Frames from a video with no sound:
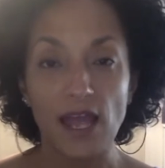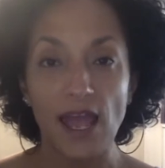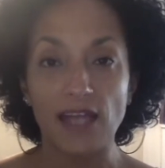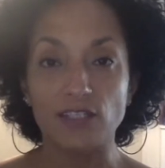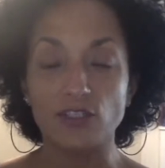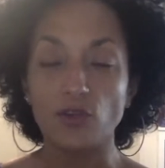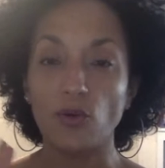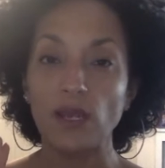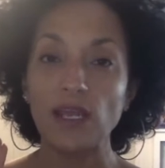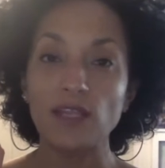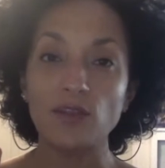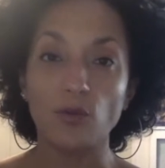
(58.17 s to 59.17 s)
And so
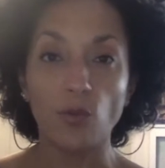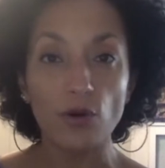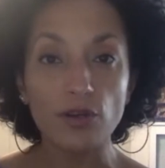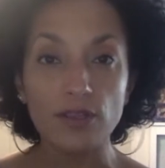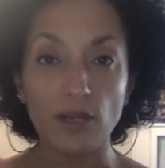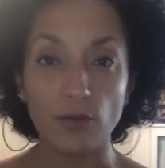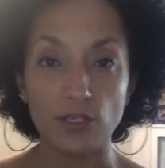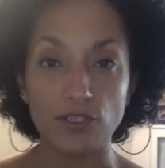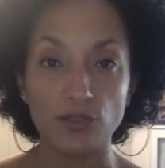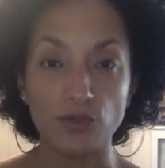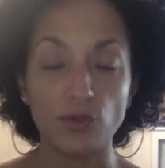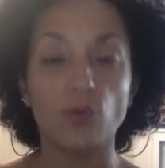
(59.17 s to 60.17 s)
in the work that we
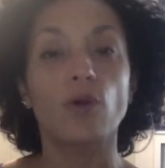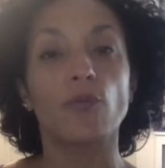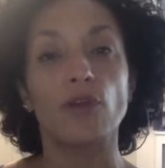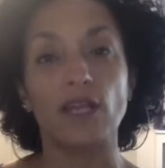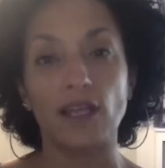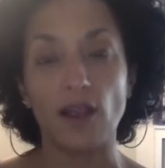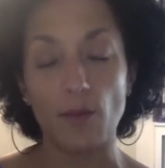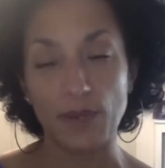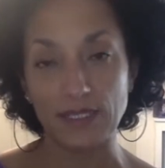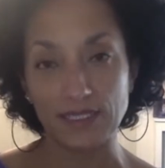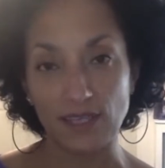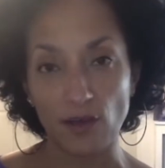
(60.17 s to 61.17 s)
do, we're bringing our
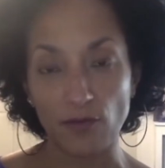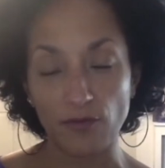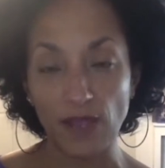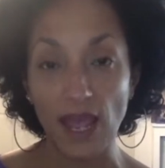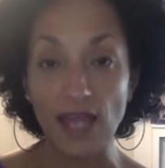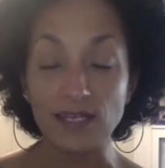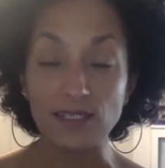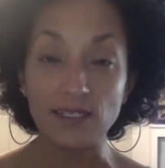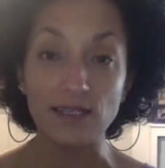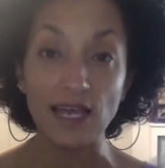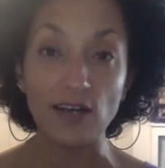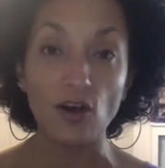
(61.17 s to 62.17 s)
best self. And
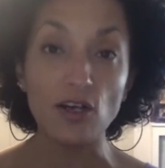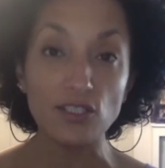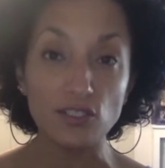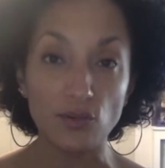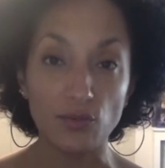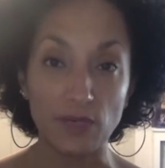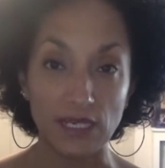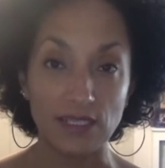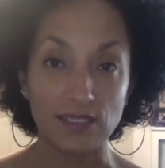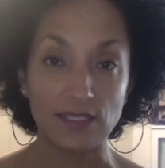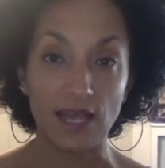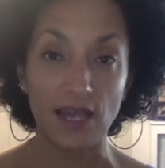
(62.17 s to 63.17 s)
that also
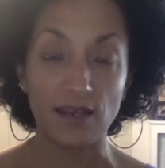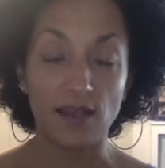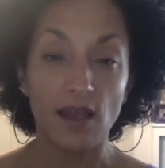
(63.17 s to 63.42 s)
means that